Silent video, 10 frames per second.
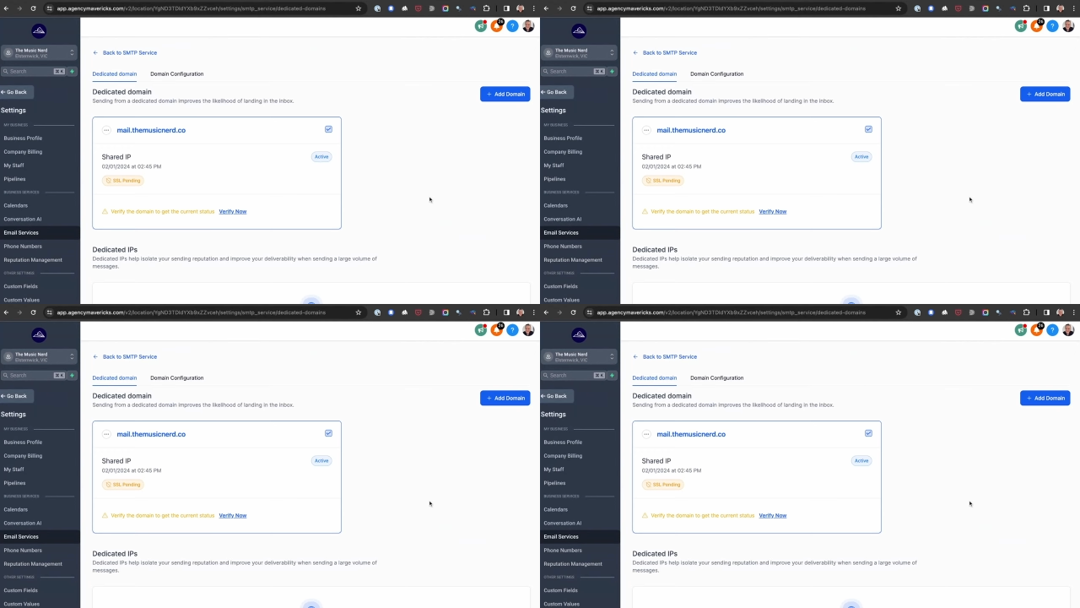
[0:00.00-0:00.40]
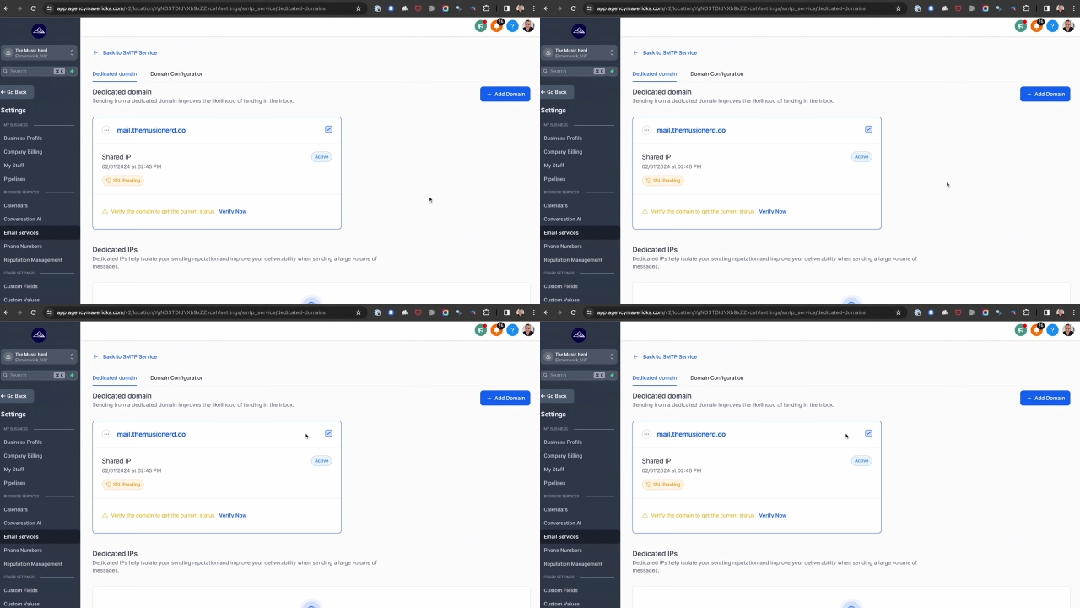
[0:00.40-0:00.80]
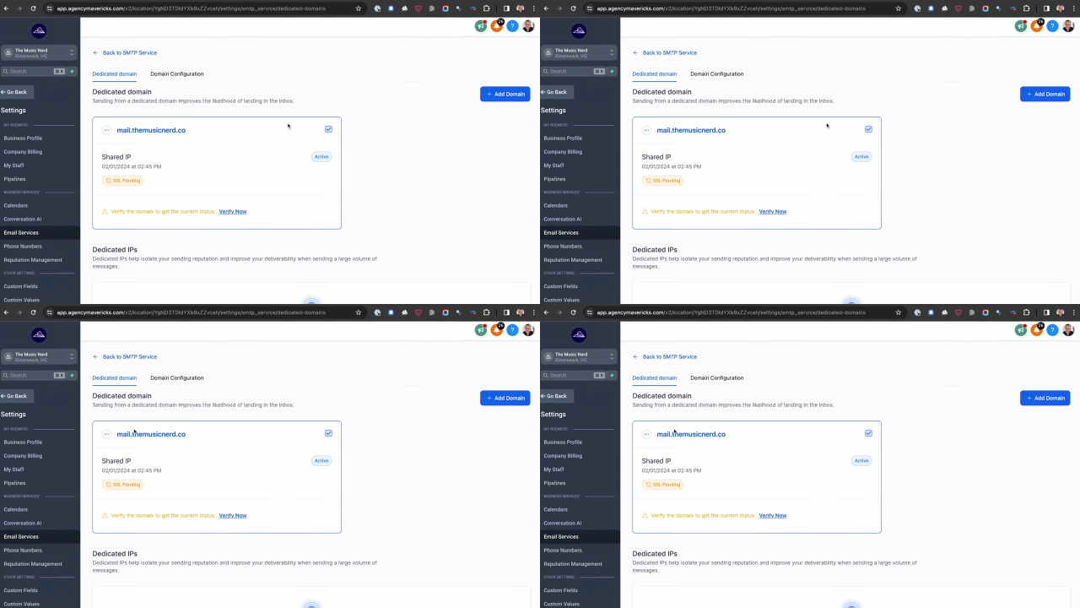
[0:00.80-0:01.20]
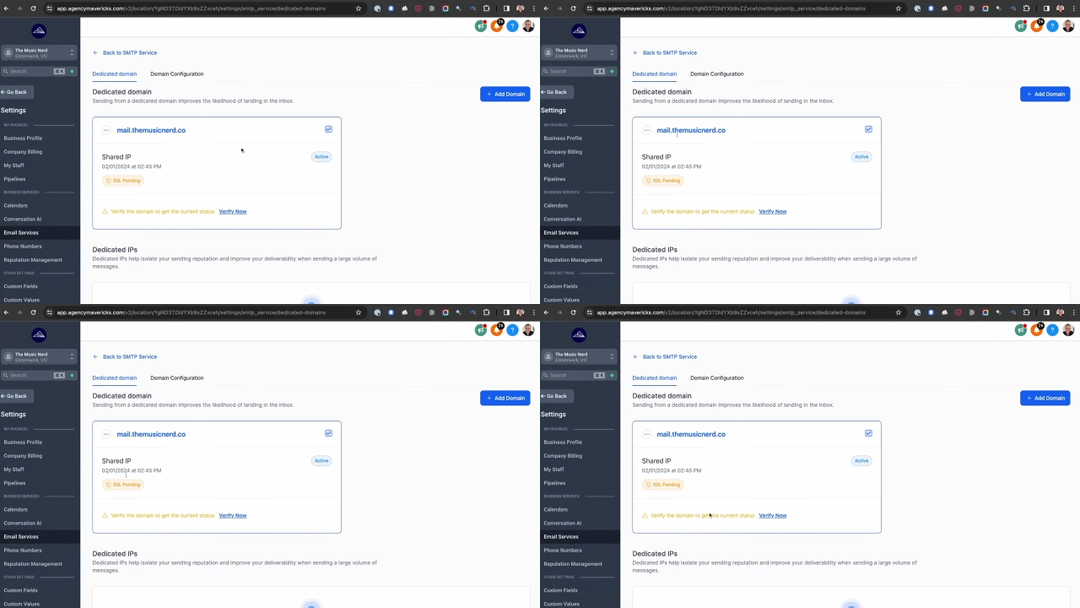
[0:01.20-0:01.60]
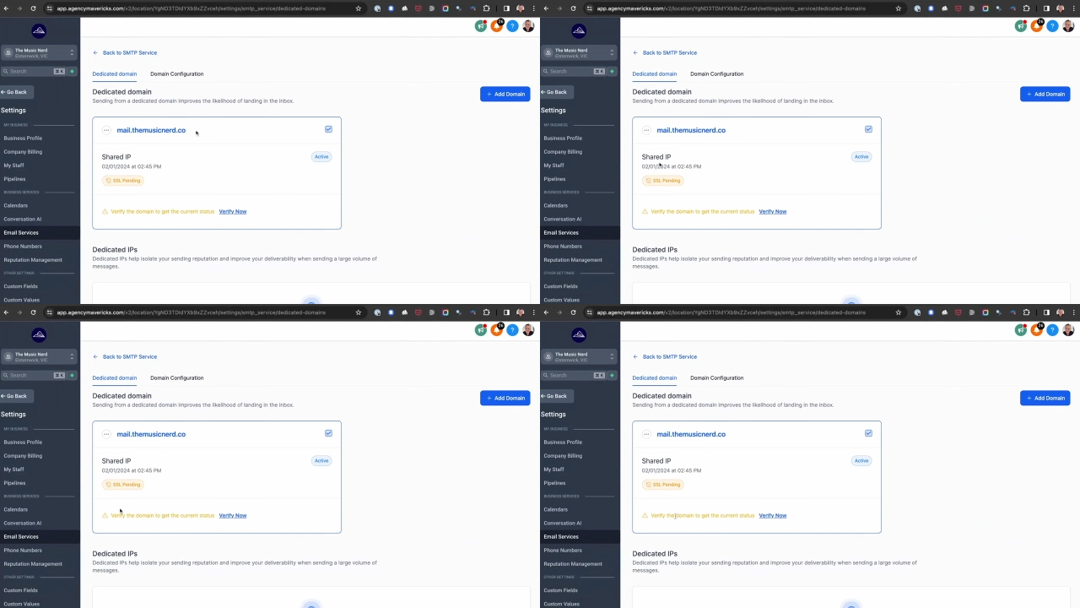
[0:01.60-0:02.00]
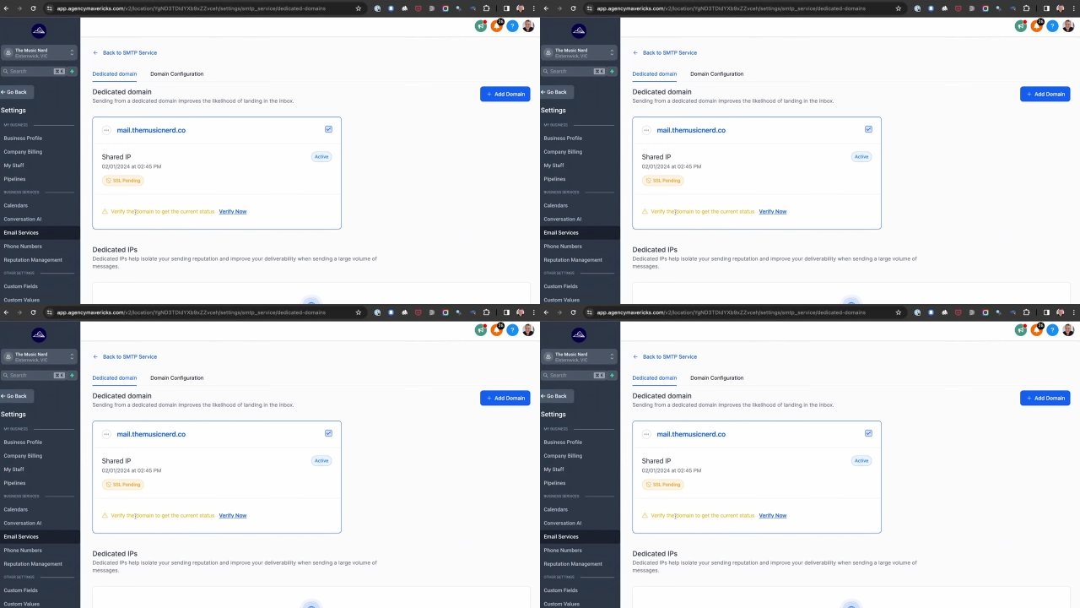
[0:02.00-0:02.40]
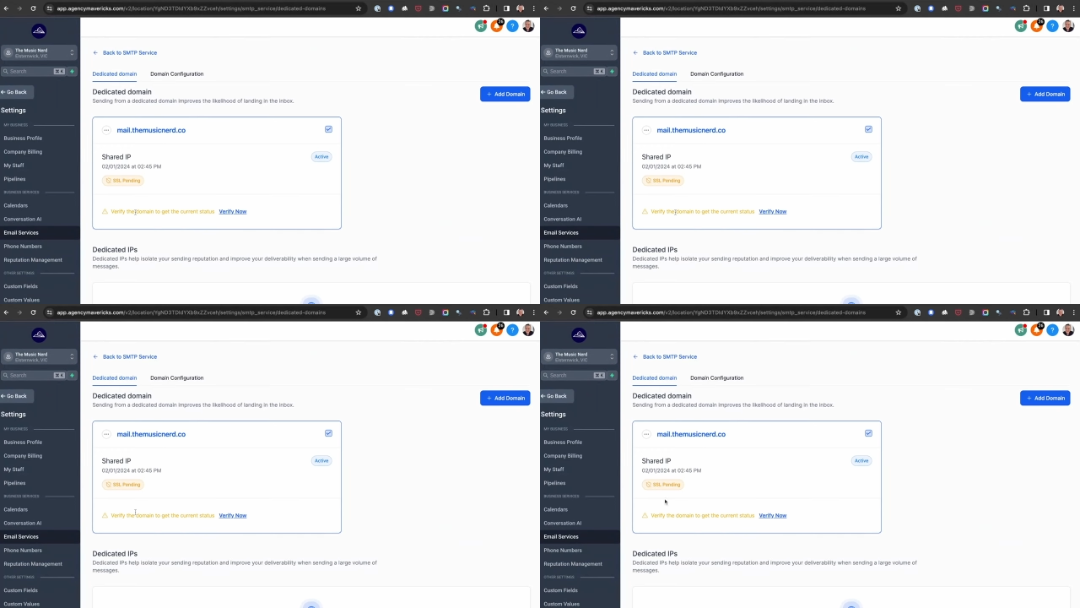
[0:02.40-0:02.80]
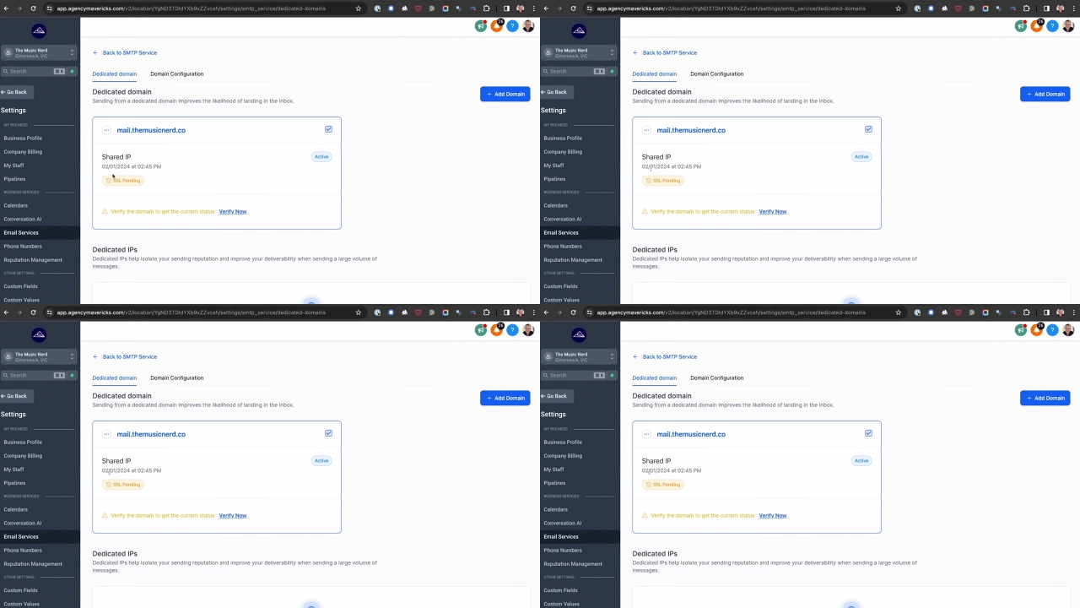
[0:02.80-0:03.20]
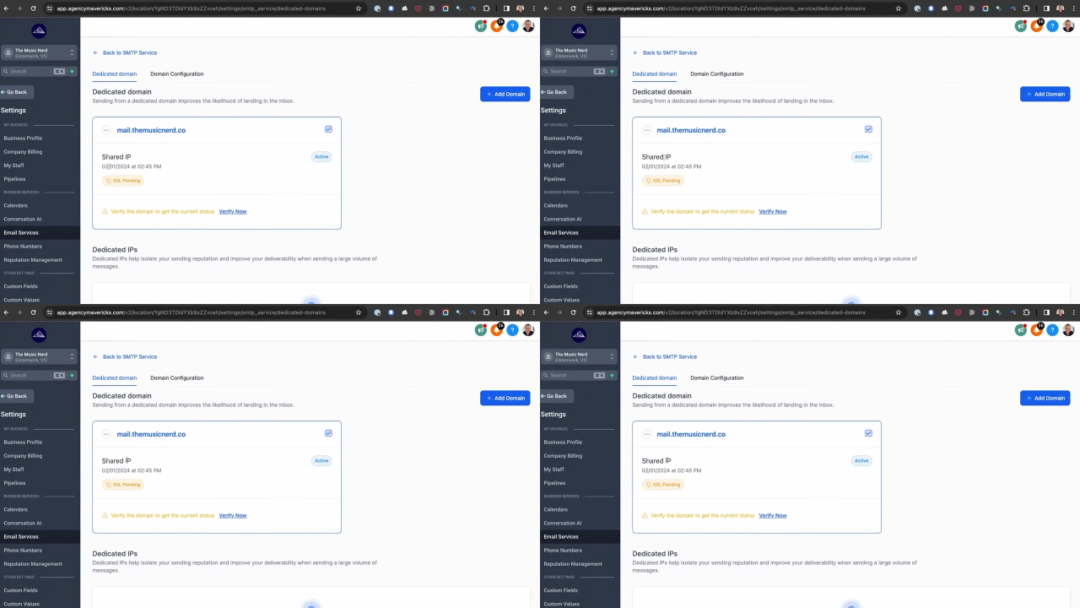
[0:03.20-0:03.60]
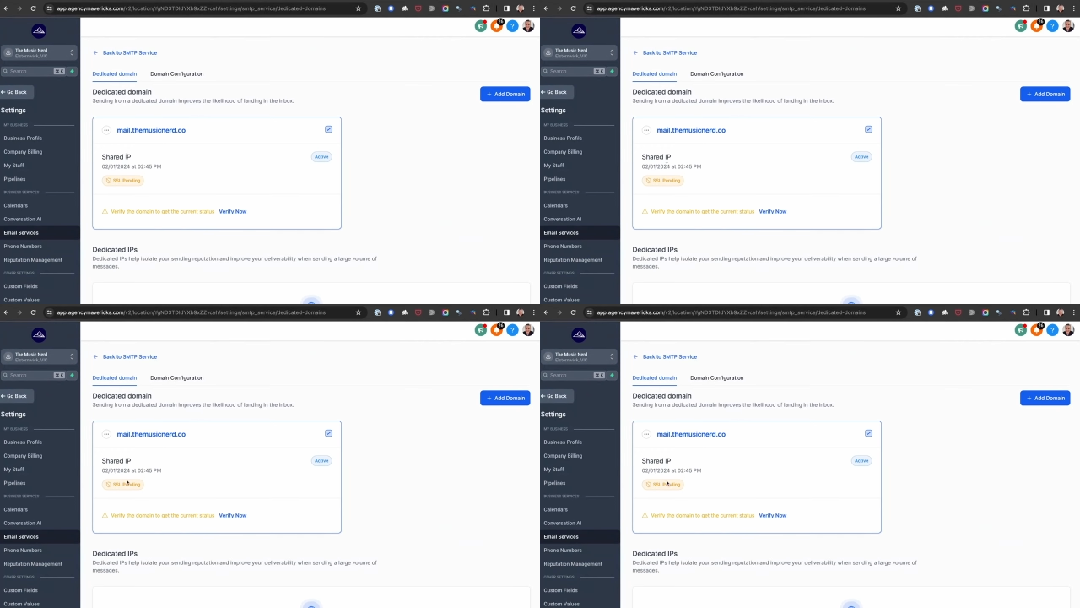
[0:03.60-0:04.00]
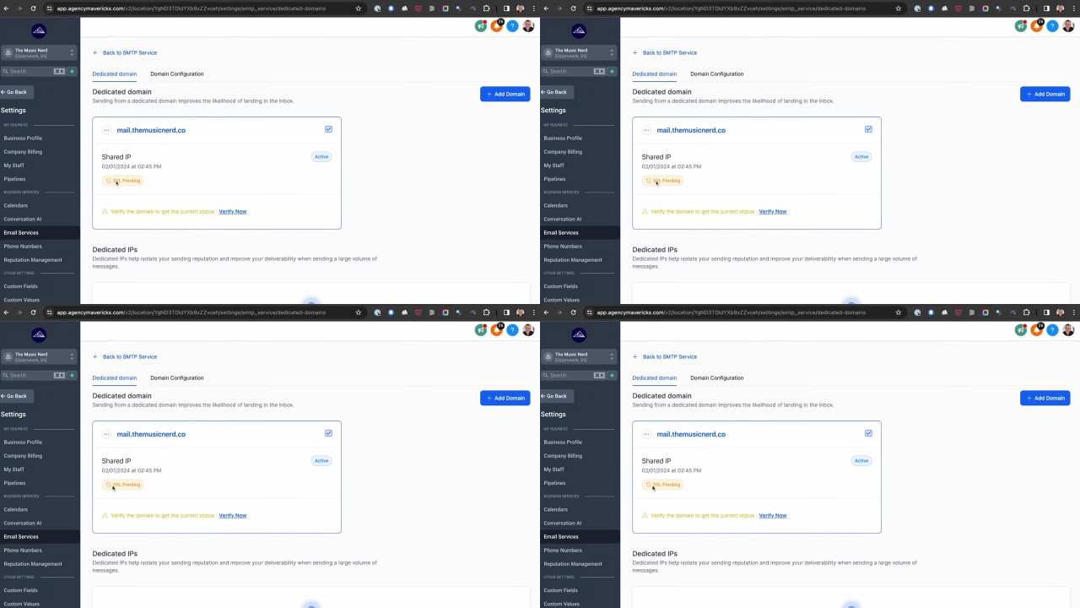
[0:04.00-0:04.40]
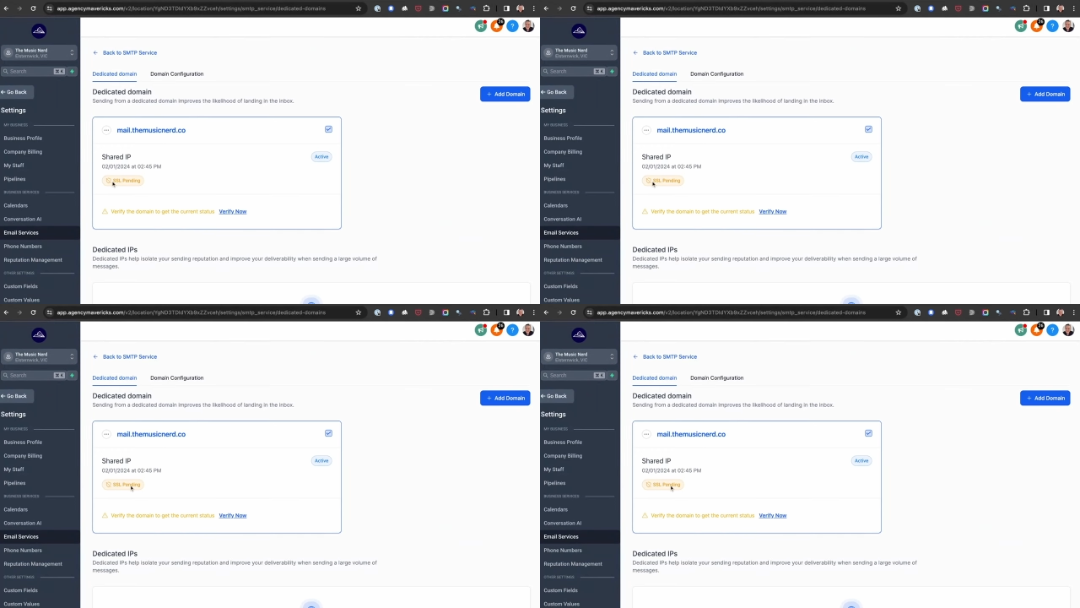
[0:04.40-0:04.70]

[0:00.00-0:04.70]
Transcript: (no speaker visible)